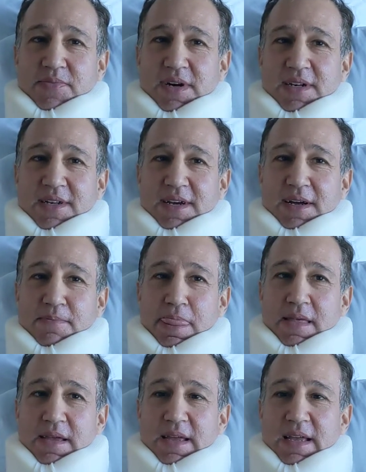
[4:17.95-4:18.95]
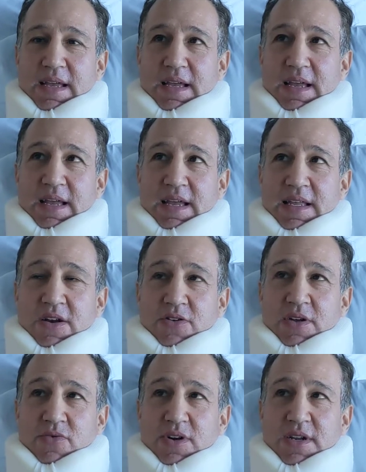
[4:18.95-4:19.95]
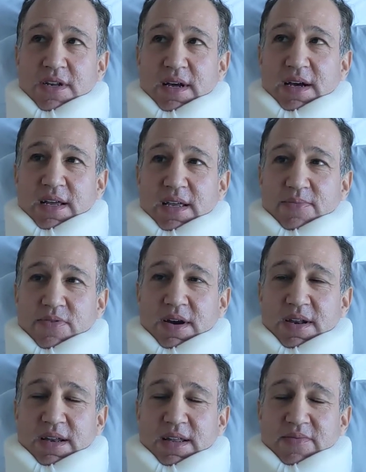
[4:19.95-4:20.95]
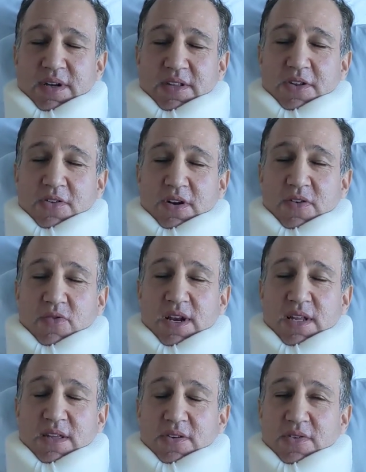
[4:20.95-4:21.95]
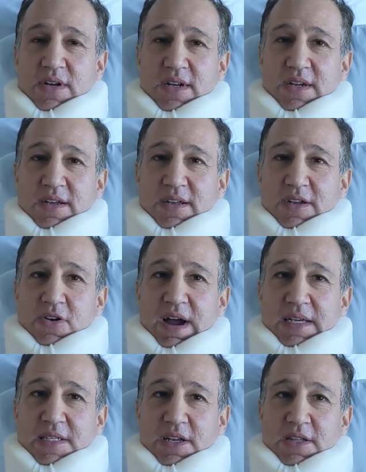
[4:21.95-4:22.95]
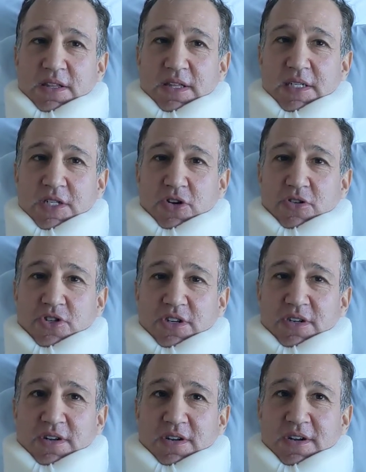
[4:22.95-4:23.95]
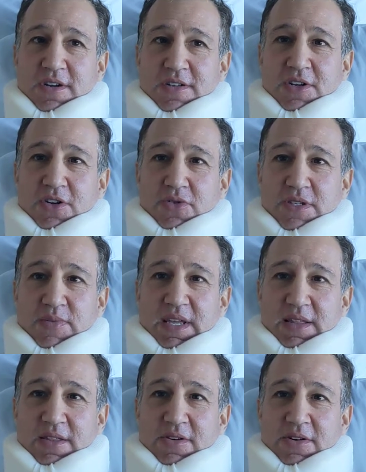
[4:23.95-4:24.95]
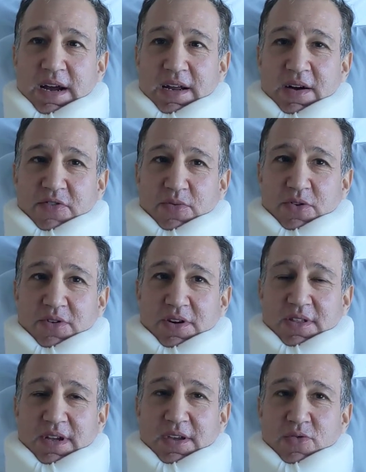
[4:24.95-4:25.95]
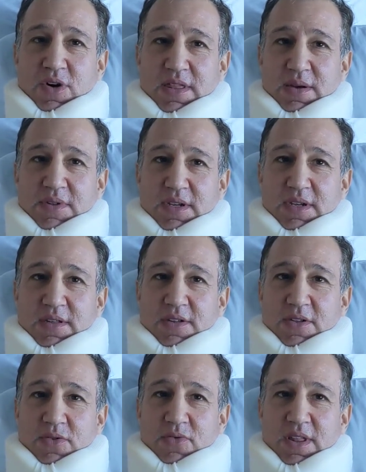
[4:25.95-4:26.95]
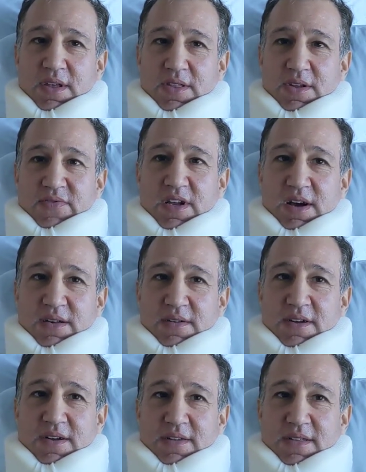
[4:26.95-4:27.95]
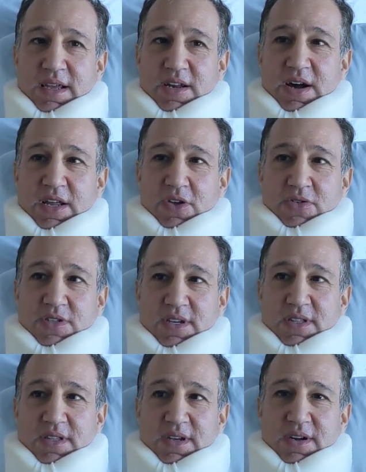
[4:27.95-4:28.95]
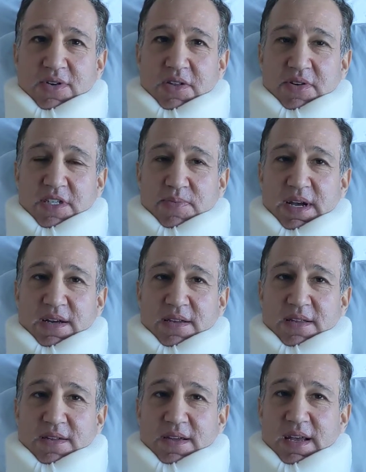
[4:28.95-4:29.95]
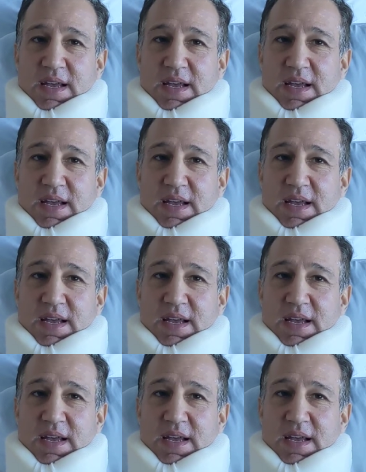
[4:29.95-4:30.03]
But not only would he probably not even be able to do it if he wanted to, you're asking the surgeon to do something they're not comfortable with. Like, you want them to do the one that they've done. They know how to use it. They know what to expect.